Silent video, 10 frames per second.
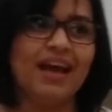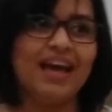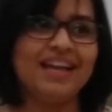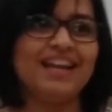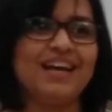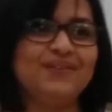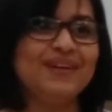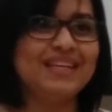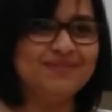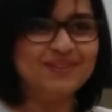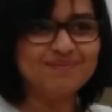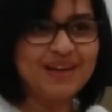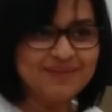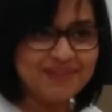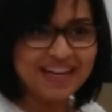and I quickly put
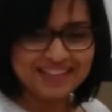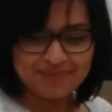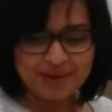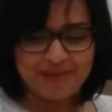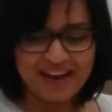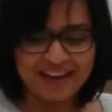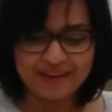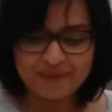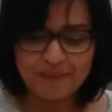mine back in my bag.